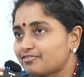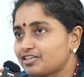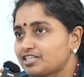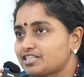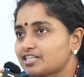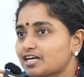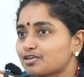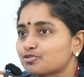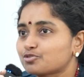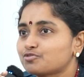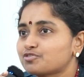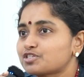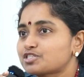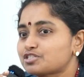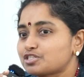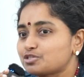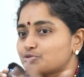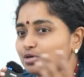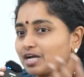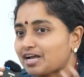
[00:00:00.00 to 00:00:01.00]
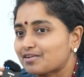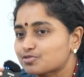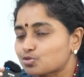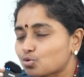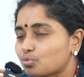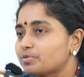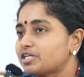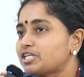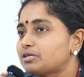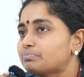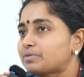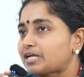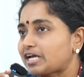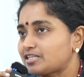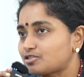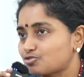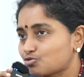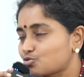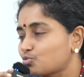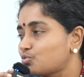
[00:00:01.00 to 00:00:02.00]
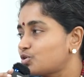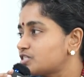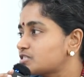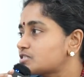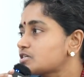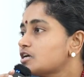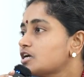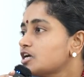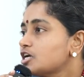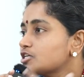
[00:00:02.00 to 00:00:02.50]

Vignan University, you have so many bright students.